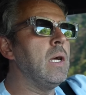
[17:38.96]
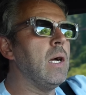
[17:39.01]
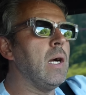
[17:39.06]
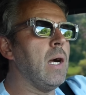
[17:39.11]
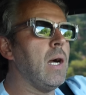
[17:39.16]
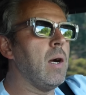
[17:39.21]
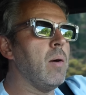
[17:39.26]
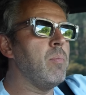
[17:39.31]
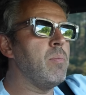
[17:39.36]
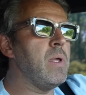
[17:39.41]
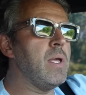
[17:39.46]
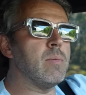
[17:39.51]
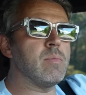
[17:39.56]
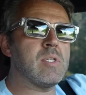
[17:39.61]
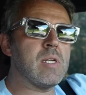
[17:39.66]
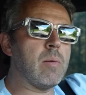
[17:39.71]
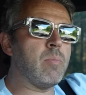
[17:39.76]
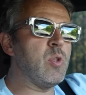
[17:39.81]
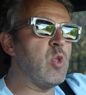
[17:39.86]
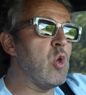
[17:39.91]

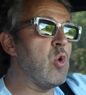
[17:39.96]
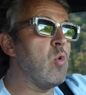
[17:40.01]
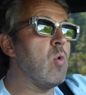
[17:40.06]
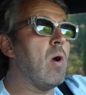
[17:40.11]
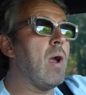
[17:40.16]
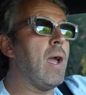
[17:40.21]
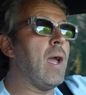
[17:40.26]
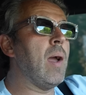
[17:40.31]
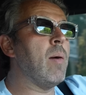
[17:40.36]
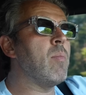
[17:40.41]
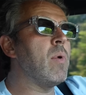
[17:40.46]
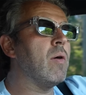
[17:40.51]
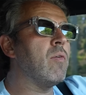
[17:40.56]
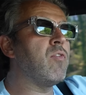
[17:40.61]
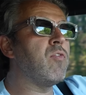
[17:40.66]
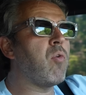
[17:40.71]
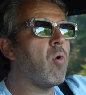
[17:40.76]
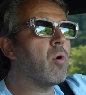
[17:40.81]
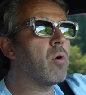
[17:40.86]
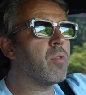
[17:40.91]
BMW
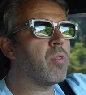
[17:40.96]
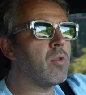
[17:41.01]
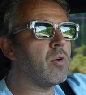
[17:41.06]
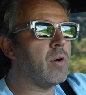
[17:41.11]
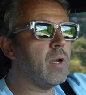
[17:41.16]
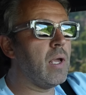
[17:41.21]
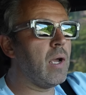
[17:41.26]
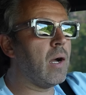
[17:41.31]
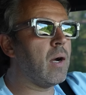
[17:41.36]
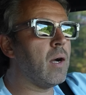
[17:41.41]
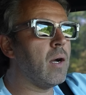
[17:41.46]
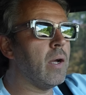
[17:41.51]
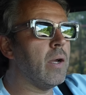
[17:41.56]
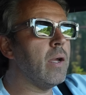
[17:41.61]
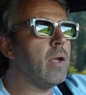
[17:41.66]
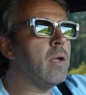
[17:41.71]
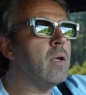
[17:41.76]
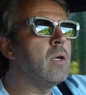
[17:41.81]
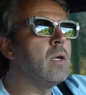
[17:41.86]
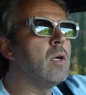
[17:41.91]

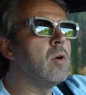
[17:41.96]
M430i,